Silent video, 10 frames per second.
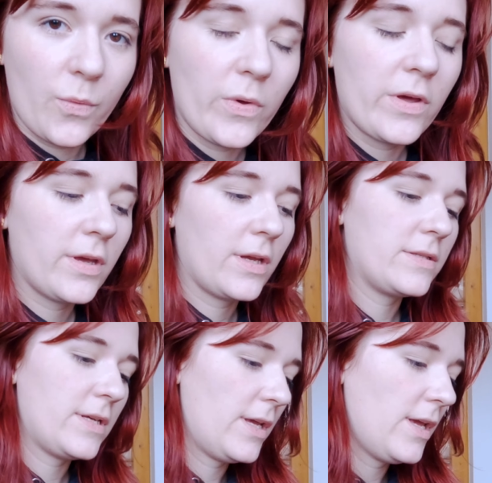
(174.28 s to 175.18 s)
my working
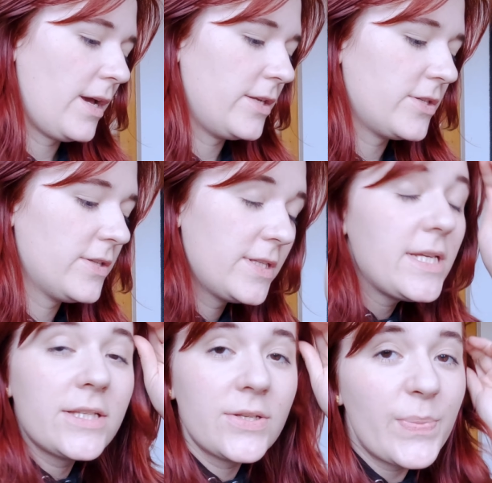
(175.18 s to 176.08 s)
day. I just
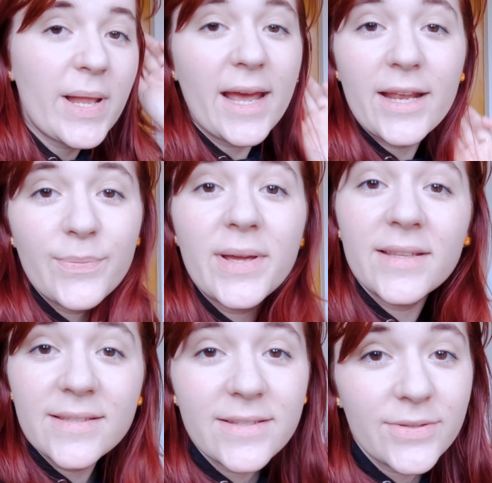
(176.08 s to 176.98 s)
need to plan my
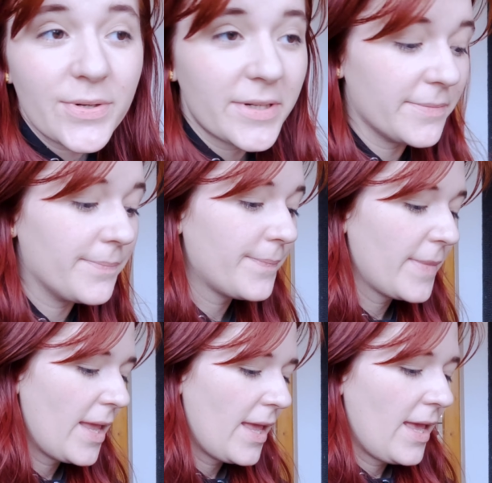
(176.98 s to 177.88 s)
Instagram.
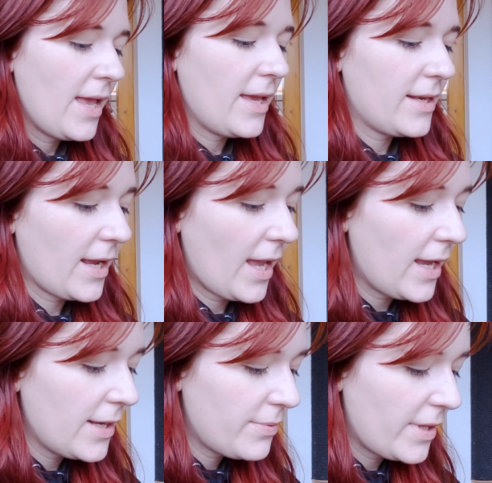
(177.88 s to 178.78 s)
And I
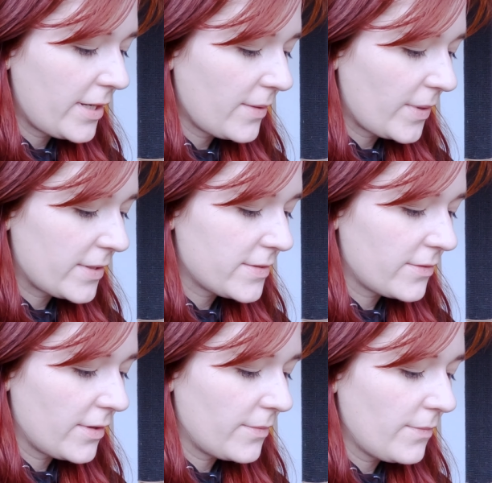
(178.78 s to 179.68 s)
hate planning my
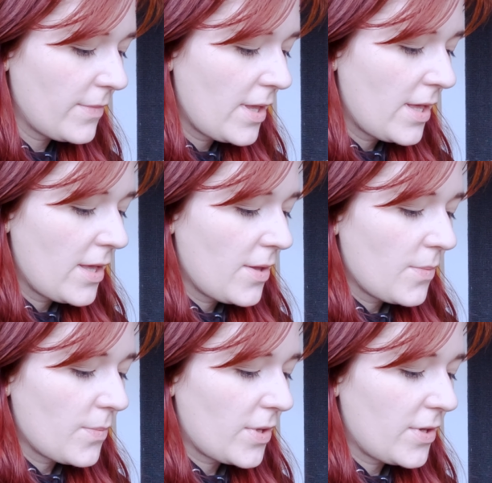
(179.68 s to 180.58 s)
Instagram
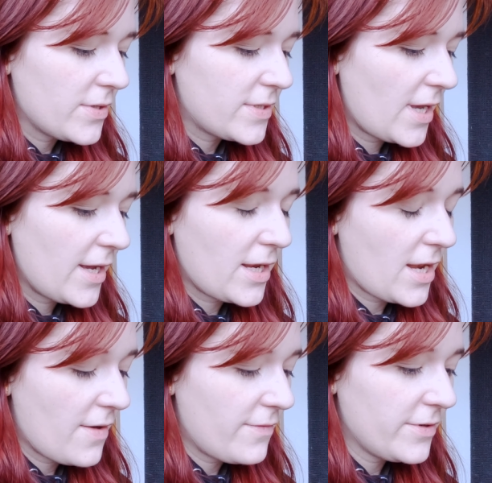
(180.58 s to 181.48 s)
because I
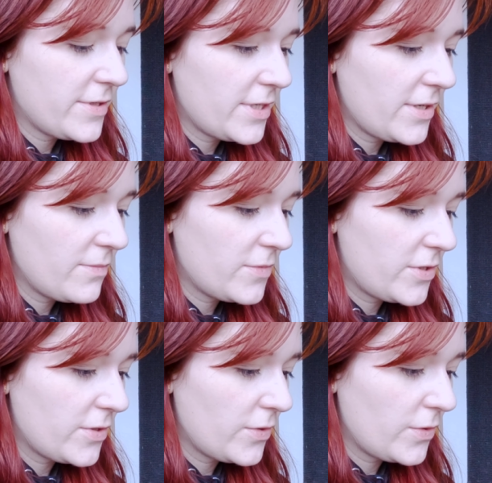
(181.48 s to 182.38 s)
never seem
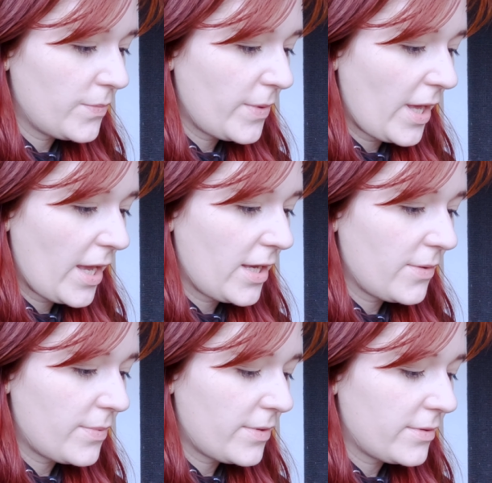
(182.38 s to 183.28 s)
to be
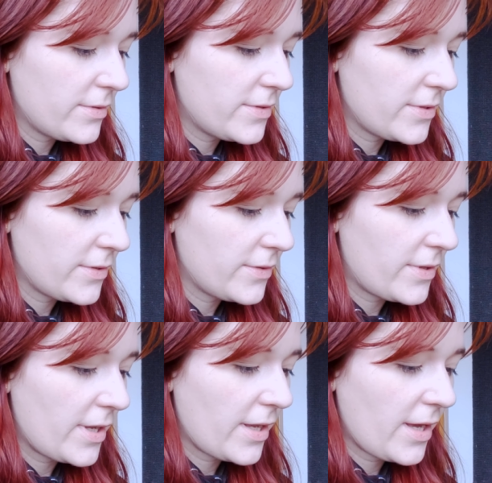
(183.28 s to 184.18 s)
able to
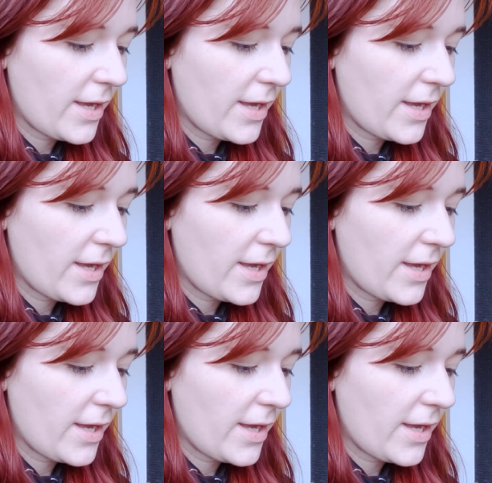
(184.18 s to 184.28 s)
like